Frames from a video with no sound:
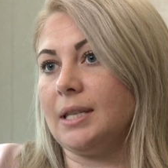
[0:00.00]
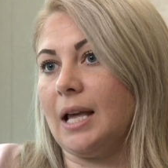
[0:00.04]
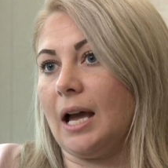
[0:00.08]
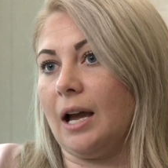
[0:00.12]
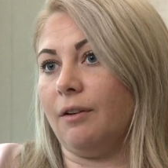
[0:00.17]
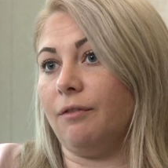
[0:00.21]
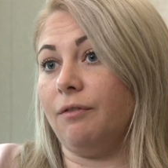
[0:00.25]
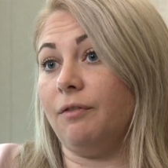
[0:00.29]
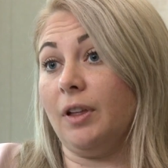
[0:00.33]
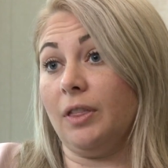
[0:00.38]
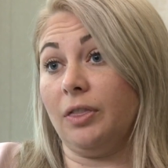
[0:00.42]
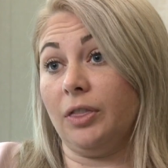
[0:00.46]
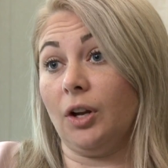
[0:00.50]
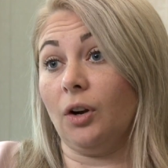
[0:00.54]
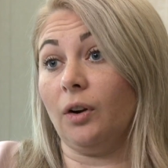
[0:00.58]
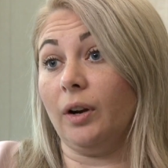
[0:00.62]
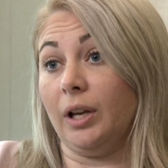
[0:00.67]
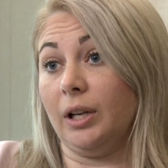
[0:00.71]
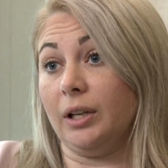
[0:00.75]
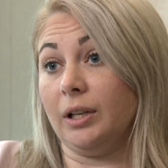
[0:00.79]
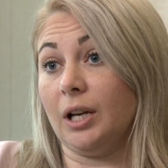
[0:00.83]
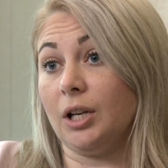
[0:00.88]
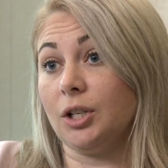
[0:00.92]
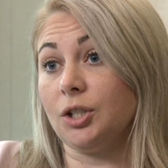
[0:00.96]
that fit their
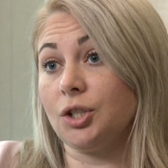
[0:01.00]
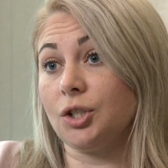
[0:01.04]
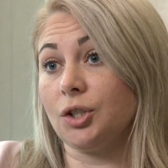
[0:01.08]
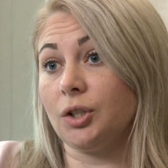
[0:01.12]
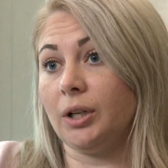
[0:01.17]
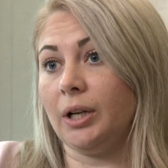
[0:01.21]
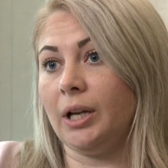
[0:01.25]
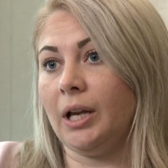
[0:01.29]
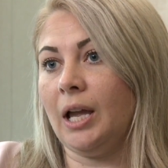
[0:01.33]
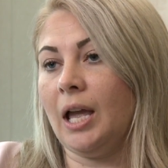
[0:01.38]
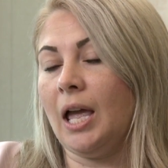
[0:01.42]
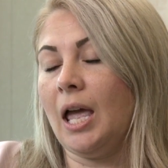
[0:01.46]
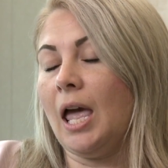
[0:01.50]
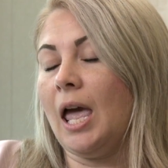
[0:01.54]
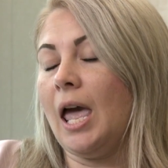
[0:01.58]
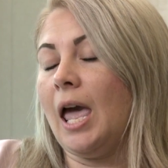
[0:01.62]
industry.